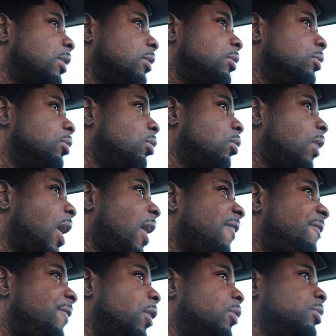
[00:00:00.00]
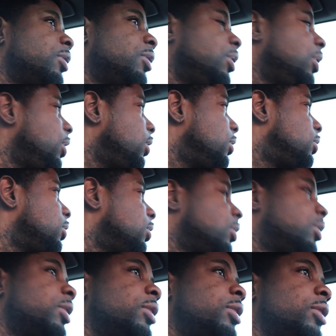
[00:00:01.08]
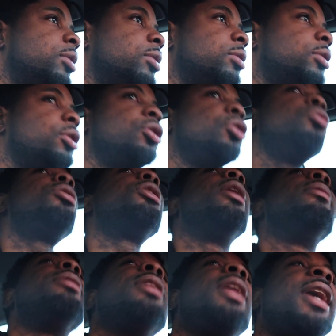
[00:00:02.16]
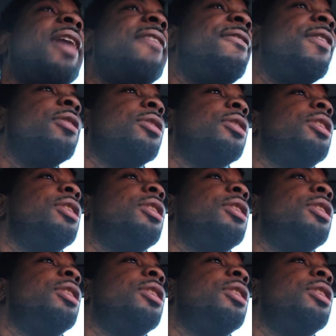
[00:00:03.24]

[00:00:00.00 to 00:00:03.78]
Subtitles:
you know, I felt the need to do something. Like, I felt the